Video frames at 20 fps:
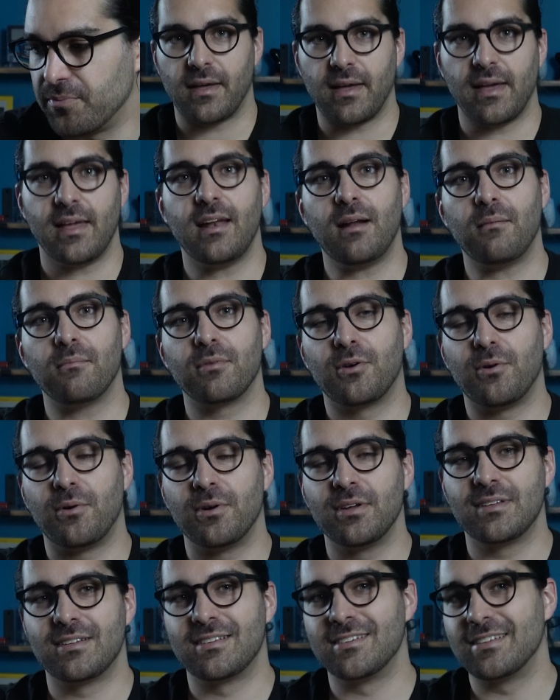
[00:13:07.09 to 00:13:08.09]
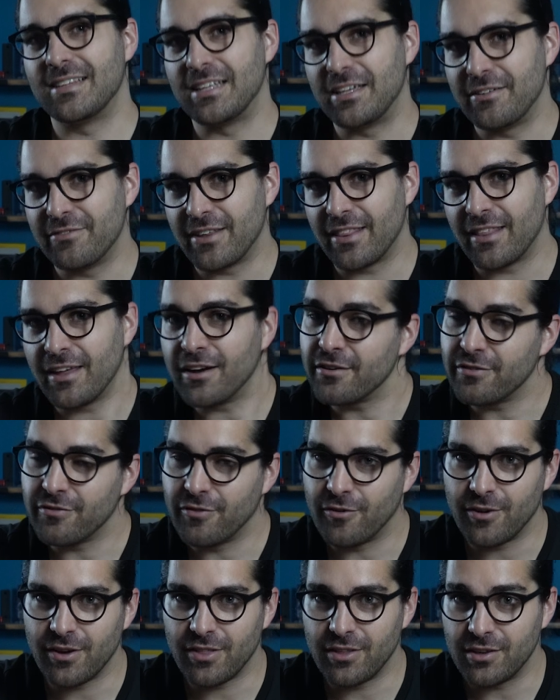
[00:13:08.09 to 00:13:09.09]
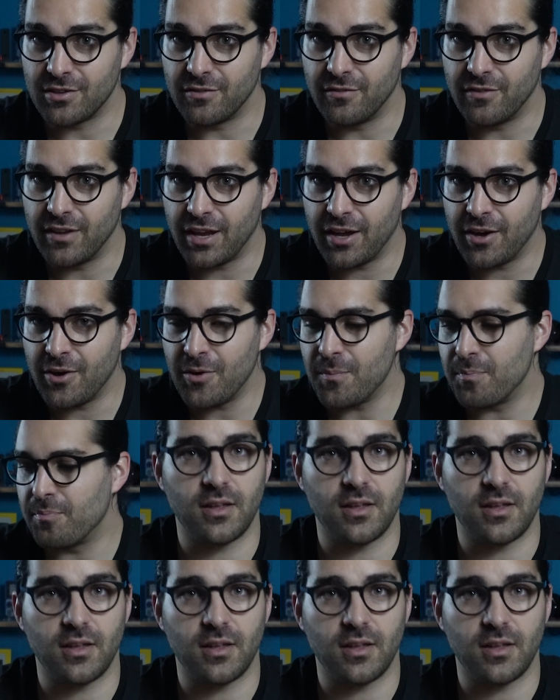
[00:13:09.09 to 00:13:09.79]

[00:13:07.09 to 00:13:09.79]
And I'm going to leave it there for this video.